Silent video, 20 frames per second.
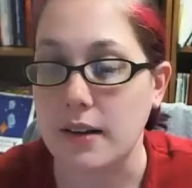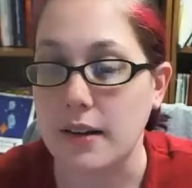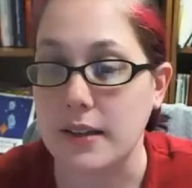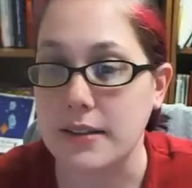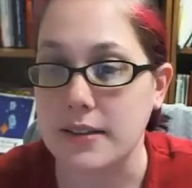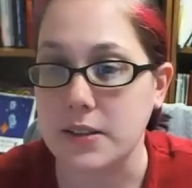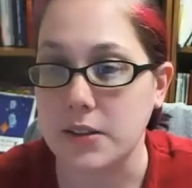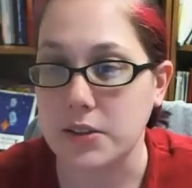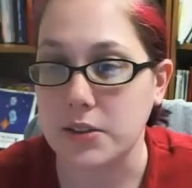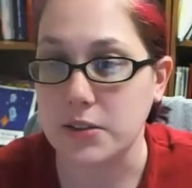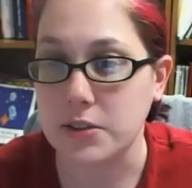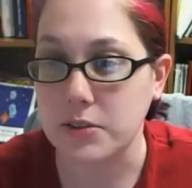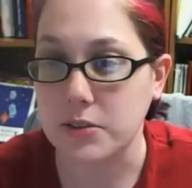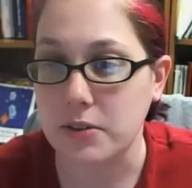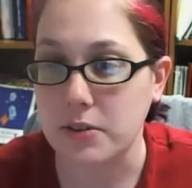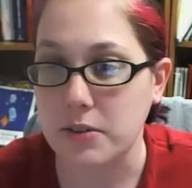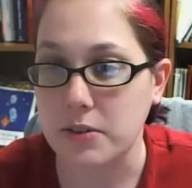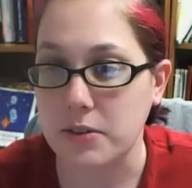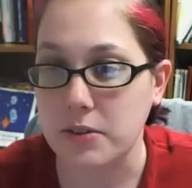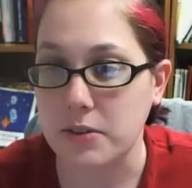Nancy and then,
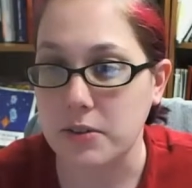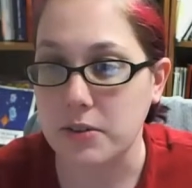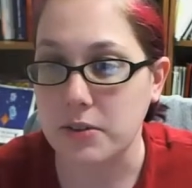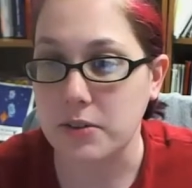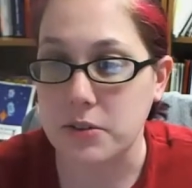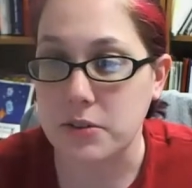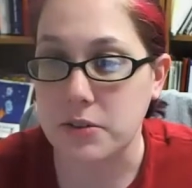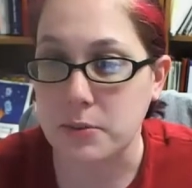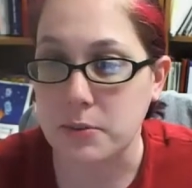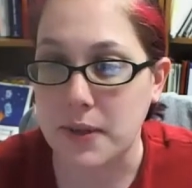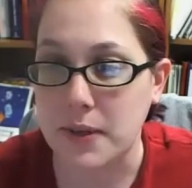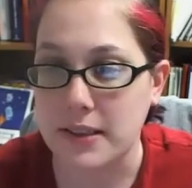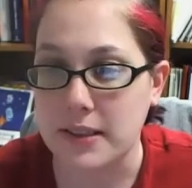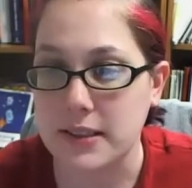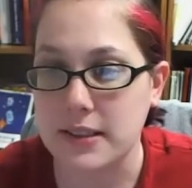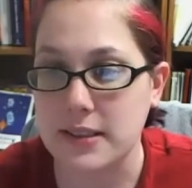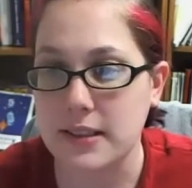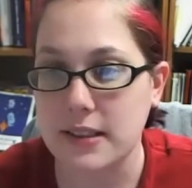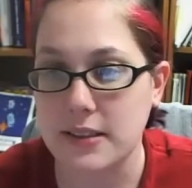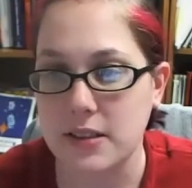adds that I'm going to demand
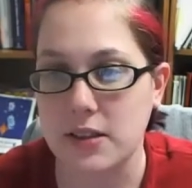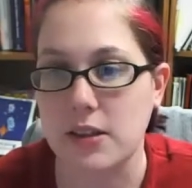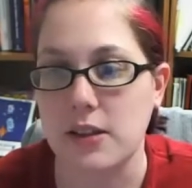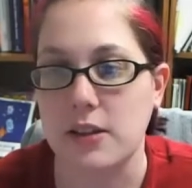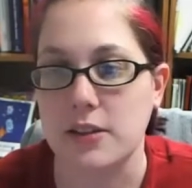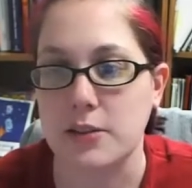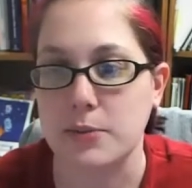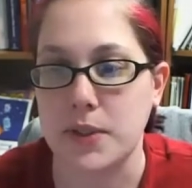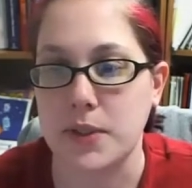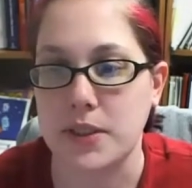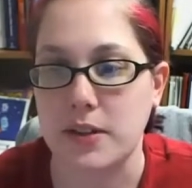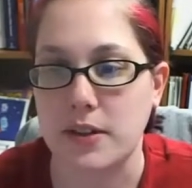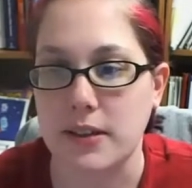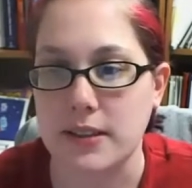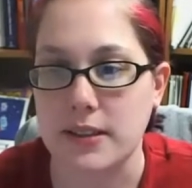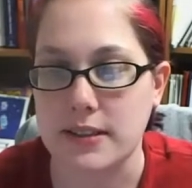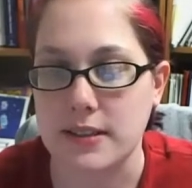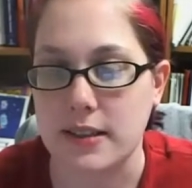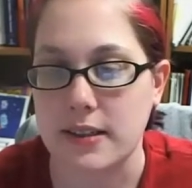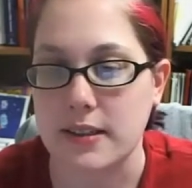that Santa Claus be taught
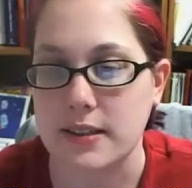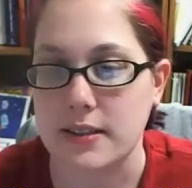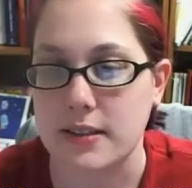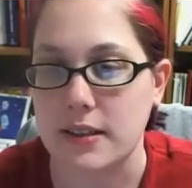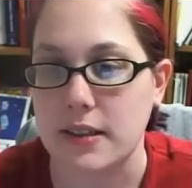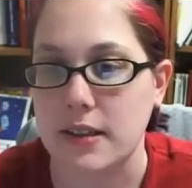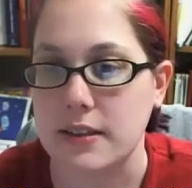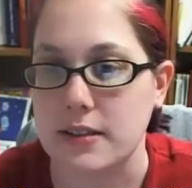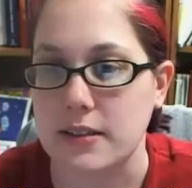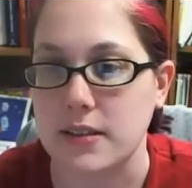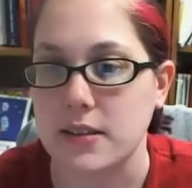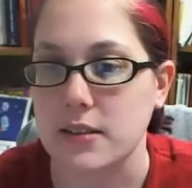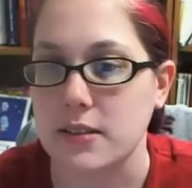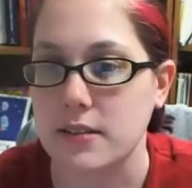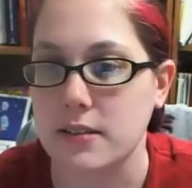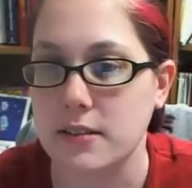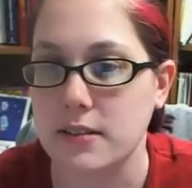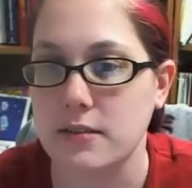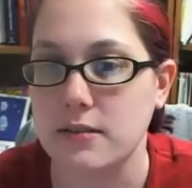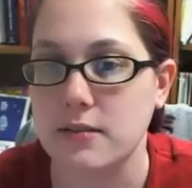in science classes.